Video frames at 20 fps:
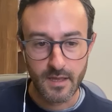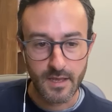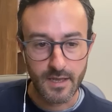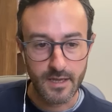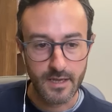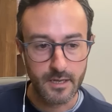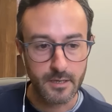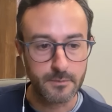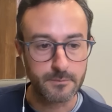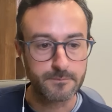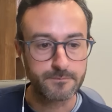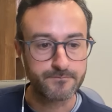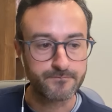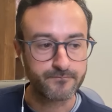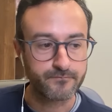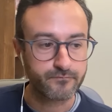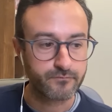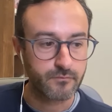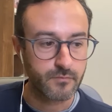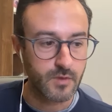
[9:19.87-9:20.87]

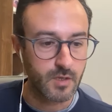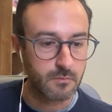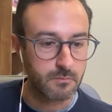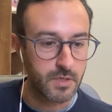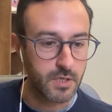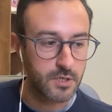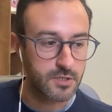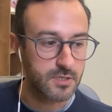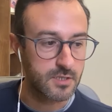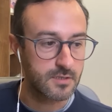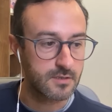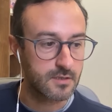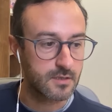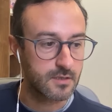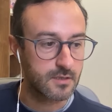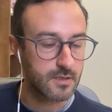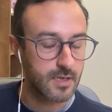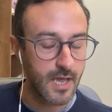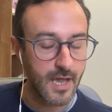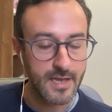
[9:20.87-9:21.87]
um, because it
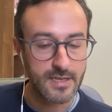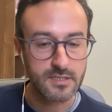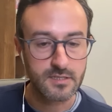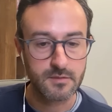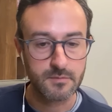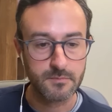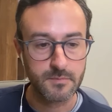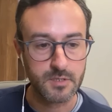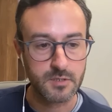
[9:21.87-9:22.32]
has